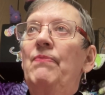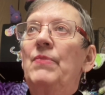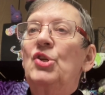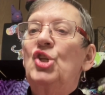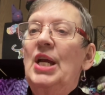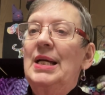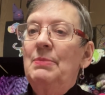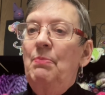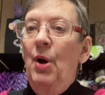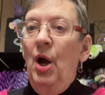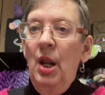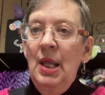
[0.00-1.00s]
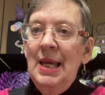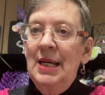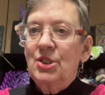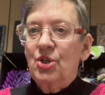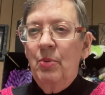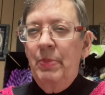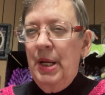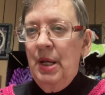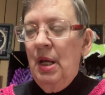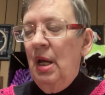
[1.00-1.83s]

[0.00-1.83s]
she has polyester, but